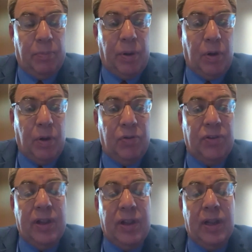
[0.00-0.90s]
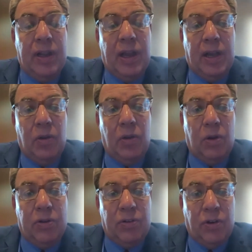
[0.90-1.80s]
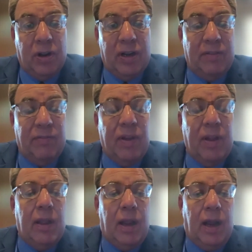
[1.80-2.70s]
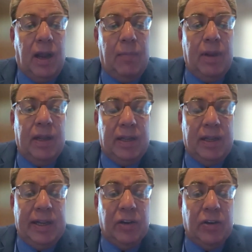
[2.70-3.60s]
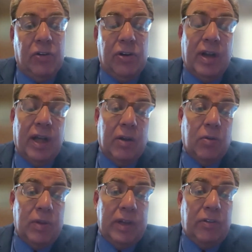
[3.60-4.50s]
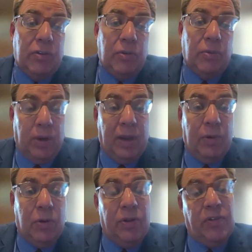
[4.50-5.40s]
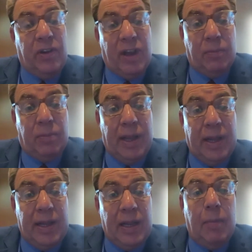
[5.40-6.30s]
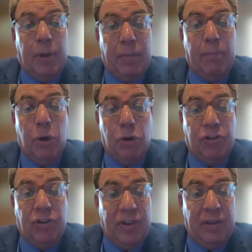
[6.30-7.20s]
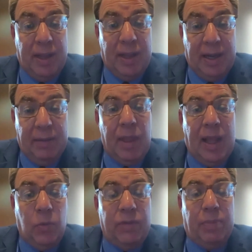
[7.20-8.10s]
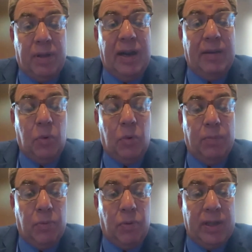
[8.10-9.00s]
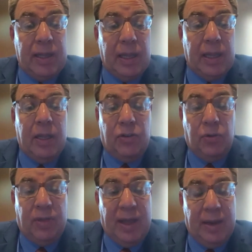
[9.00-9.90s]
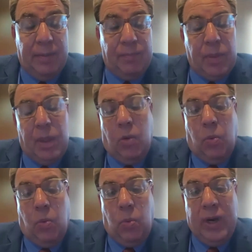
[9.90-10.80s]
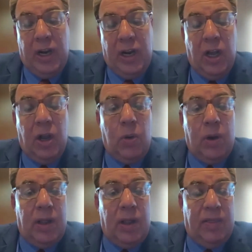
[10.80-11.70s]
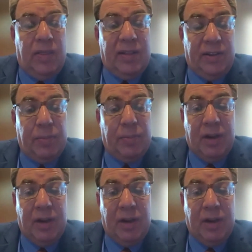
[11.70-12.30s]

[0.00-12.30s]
proposing an alternative geared not only to what I would call succession planning, but emergency planning. And it would have applied more broadly to that.